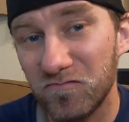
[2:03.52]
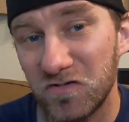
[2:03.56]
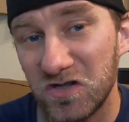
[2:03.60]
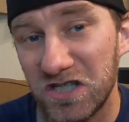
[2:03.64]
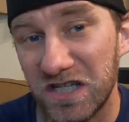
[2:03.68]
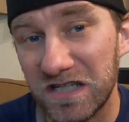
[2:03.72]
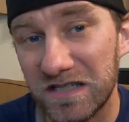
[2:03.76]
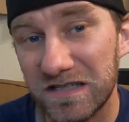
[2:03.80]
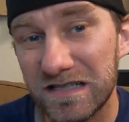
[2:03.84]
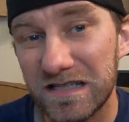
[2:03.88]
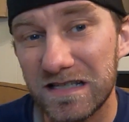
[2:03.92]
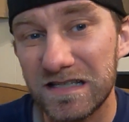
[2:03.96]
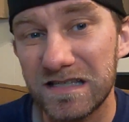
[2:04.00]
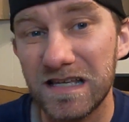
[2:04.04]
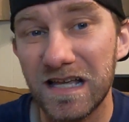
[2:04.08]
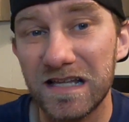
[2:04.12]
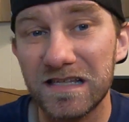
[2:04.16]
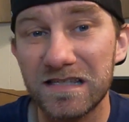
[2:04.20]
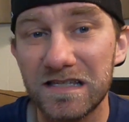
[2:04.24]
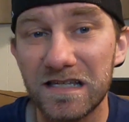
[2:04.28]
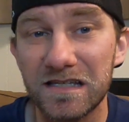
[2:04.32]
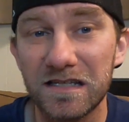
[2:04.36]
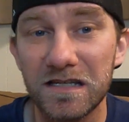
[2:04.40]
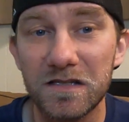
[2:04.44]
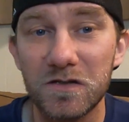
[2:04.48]
60
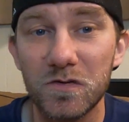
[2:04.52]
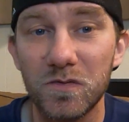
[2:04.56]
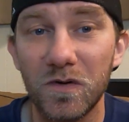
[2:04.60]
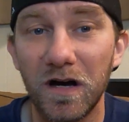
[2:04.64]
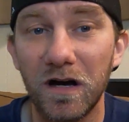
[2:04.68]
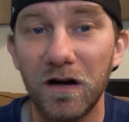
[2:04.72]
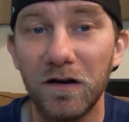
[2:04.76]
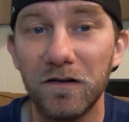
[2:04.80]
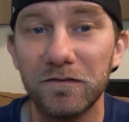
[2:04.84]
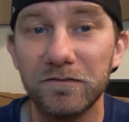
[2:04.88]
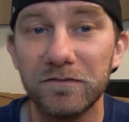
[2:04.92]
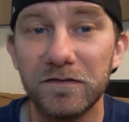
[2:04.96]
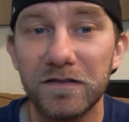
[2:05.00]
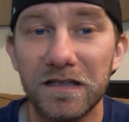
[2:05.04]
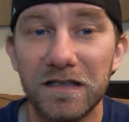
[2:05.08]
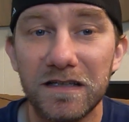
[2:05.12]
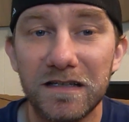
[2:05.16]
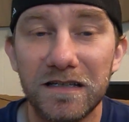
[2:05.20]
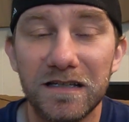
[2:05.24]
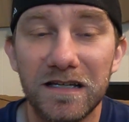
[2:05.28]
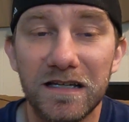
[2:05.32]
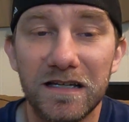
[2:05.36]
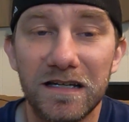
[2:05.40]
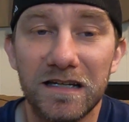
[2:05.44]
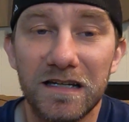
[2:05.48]
cents into 12.
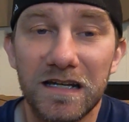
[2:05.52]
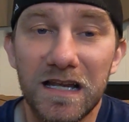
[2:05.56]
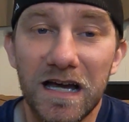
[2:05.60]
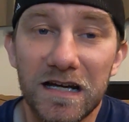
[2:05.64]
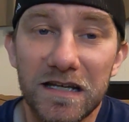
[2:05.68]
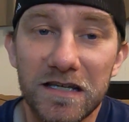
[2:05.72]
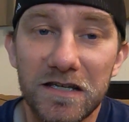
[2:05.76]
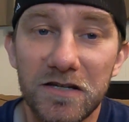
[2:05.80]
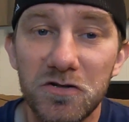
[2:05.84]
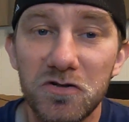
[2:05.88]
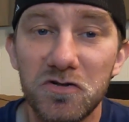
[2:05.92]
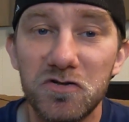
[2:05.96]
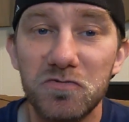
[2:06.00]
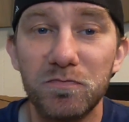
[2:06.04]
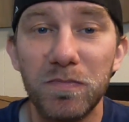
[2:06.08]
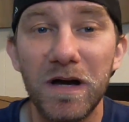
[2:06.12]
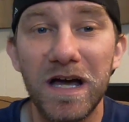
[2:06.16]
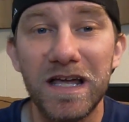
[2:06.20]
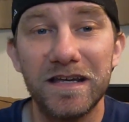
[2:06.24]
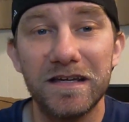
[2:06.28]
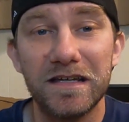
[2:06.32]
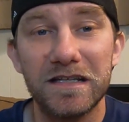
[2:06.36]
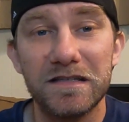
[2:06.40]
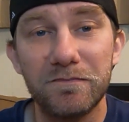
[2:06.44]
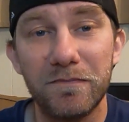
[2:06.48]
Not huge,
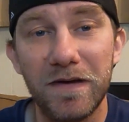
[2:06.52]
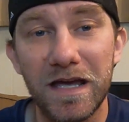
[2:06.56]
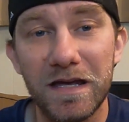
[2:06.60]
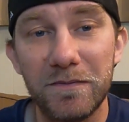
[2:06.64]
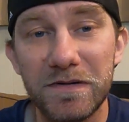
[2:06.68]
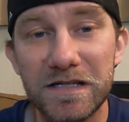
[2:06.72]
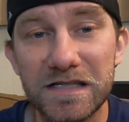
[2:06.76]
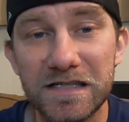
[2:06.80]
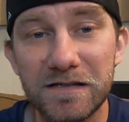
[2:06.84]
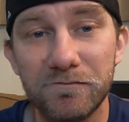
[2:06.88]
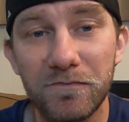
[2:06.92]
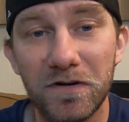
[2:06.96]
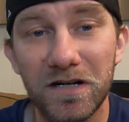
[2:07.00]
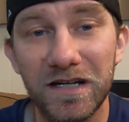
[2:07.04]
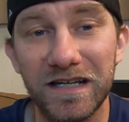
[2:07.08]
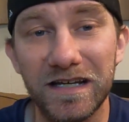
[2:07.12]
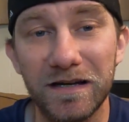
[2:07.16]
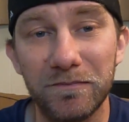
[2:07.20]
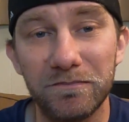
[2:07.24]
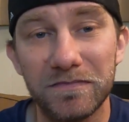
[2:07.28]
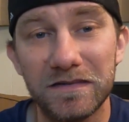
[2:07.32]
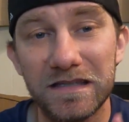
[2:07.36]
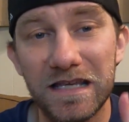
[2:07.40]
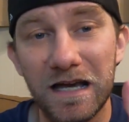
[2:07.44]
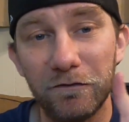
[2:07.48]
but it made me some money.
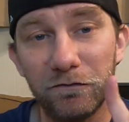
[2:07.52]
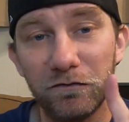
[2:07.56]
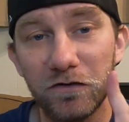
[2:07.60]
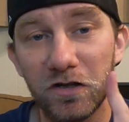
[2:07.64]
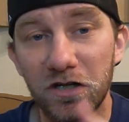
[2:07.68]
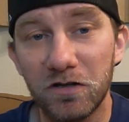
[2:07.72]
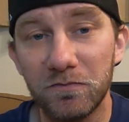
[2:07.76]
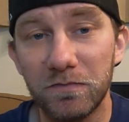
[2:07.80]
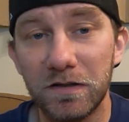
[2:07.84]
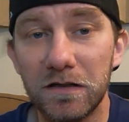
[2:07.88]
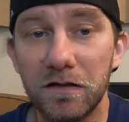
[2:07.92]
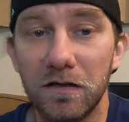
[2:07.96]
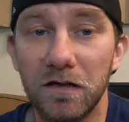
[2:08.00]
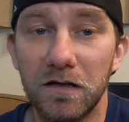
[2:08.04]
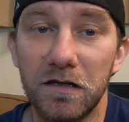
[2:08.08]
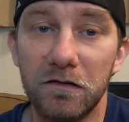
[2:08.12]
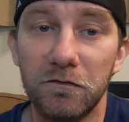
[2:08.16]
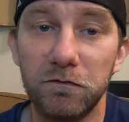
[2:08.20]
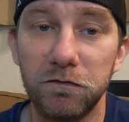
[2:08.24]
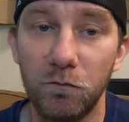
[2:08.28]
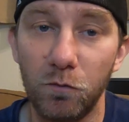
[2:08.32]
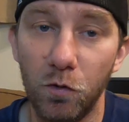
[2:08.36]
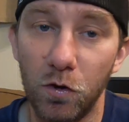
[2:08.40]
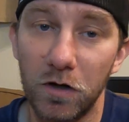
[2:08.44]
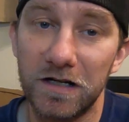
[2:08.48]
I'm definitely going to be looking
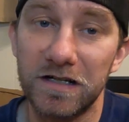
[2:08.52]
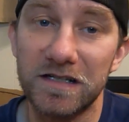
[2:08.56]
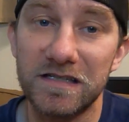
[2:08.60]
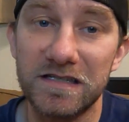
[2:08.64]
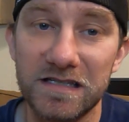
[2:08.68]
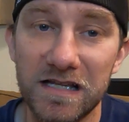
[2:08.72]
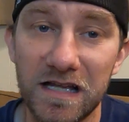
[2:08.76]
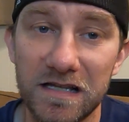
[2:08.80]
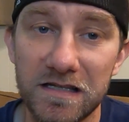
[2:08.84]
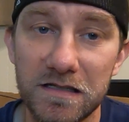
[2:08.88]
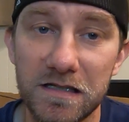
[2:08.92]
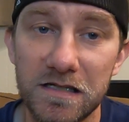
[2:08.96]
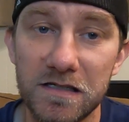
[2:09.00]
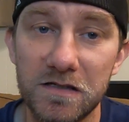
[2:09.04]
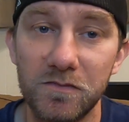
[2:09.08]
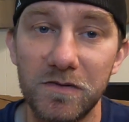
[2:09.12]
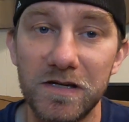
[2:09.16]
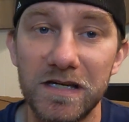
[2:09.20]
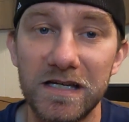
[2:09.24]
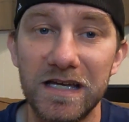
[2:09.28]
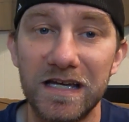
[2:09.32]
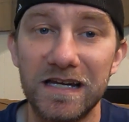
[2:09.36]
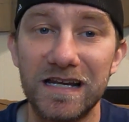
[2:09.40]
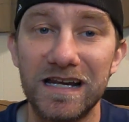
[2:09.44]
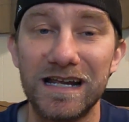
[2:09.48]
for more cassettes this
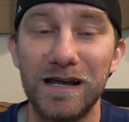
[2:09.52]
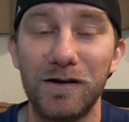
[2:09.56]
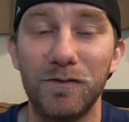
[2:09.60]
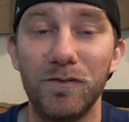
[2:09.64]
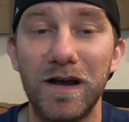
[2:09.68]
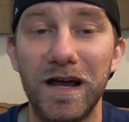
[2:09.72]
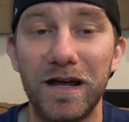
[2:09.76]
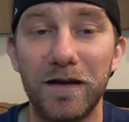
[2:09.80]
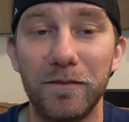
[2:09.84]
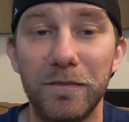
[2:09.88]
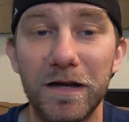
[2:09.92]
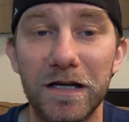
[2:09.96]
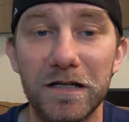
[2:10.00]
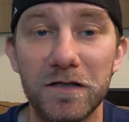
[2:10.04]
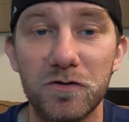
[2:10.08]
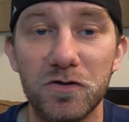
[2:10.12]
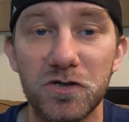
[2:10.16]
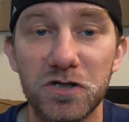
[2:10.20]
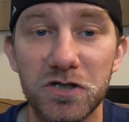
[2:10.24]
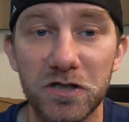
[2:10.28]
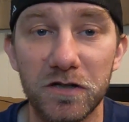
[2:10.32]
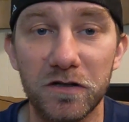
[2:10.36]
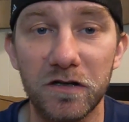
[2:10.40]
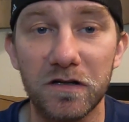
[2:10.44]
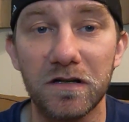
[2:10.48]
weekend, and I recommend you
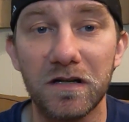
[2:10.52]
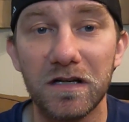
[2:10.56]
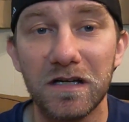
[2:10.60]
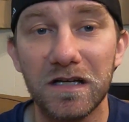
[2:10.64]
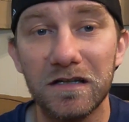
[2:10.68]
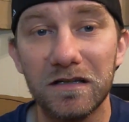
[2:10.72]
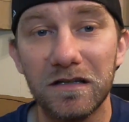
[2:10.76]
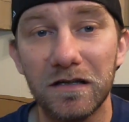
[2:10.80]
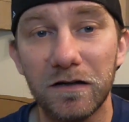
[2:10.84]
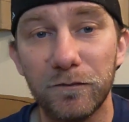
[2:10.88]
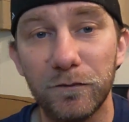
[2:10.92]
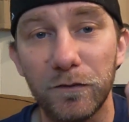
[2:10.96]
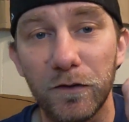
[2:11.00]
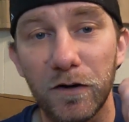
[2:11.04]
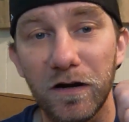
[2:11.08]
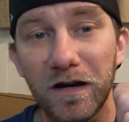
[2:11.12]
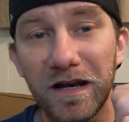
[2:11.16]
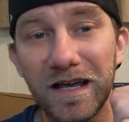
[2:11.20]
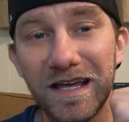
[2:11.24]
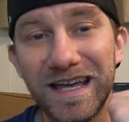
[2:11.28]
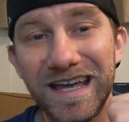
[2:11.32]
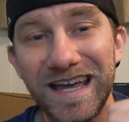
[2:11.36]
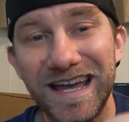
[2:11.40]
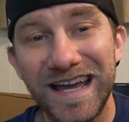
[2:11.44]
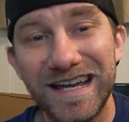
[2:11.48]
should. Look for
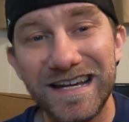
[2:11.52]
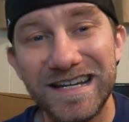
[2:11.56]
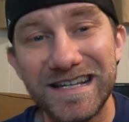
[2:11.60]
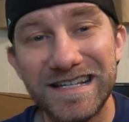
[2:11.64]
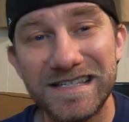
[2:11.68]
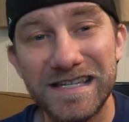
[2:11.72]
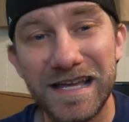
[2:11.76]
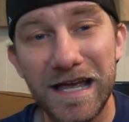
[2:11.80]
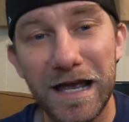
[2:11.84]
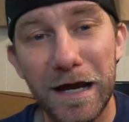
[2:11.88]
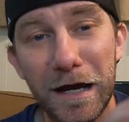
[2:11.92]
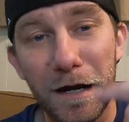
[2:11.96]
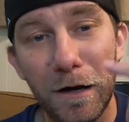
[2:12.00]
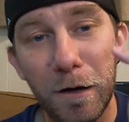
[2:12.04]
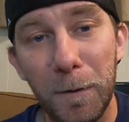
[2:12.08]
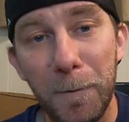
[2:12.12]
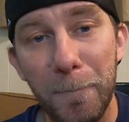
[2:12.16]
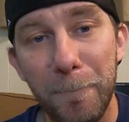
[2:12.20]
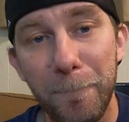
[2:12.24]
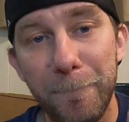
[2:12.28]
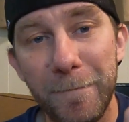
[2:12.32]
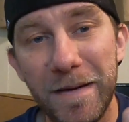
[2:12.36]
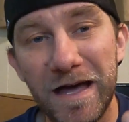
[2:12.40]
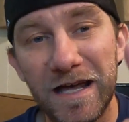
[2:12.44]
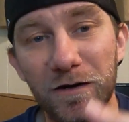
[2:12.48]
80s
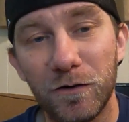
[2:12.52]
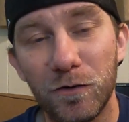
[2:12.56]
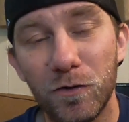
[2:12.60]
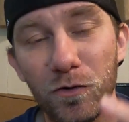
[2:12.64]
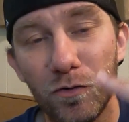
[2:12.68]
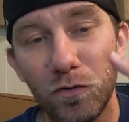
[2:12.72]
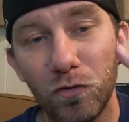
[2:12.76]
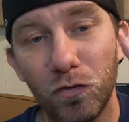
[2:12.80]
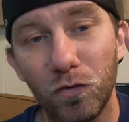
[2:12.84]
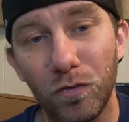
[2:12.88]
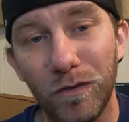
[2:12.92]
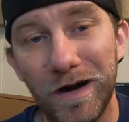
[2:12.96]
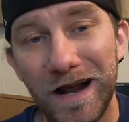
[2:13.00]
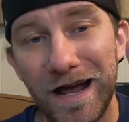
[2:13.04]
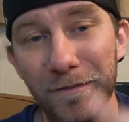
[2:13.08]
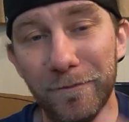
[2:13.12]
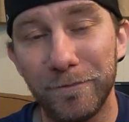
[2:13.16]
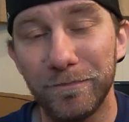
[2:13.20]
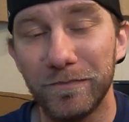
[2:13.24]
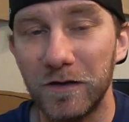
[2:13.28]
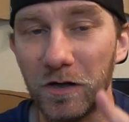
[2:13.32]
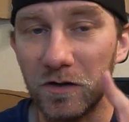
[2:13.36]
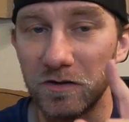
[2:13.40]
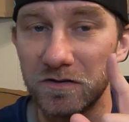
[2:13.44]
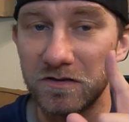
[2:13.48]
hair, metal,
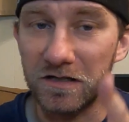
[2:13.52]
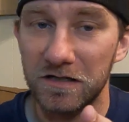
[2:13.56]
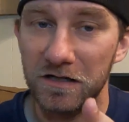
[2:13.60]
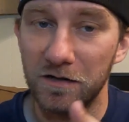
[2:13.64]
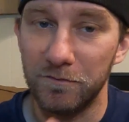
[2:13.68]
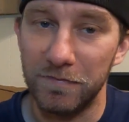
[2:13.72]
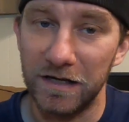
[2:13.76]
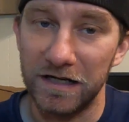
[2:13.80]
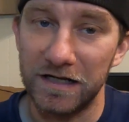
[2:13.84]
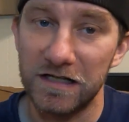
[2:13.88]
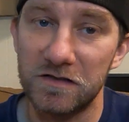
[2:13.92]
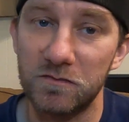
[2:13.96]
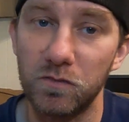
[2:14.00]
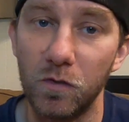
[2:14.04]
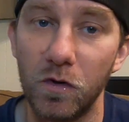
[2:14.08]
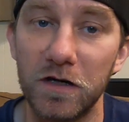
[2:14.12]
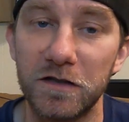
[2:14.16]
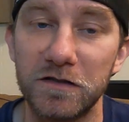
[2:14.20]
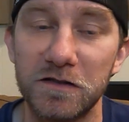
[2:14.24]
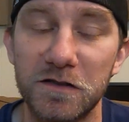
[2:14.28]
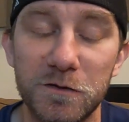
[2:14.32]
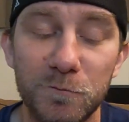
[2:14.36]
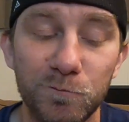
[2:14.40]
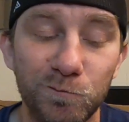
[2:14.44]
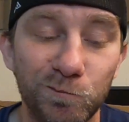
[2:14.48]
rap. Those are your biggest
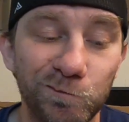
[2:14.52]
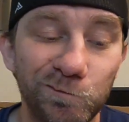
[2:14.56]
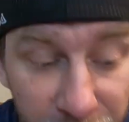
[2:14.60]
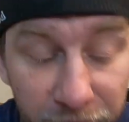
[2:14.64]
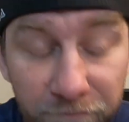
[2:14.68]
ones.